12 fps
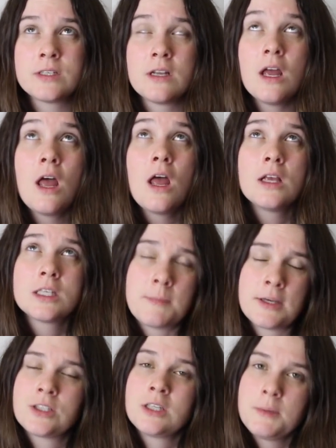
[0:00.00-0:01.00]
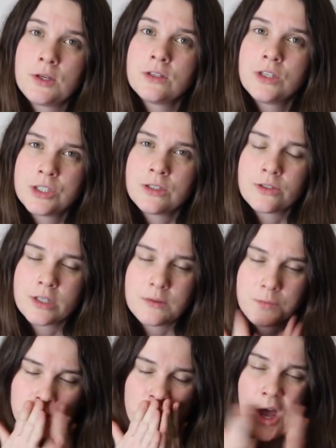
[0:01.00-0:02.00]
and especially be good to children.
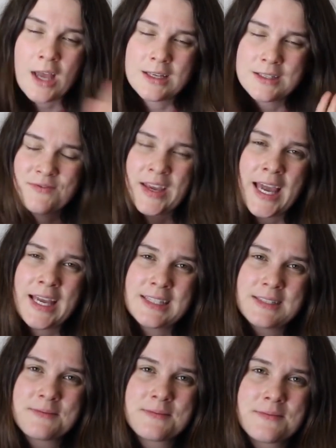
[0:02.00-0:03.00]
Mwah. Bye, guys.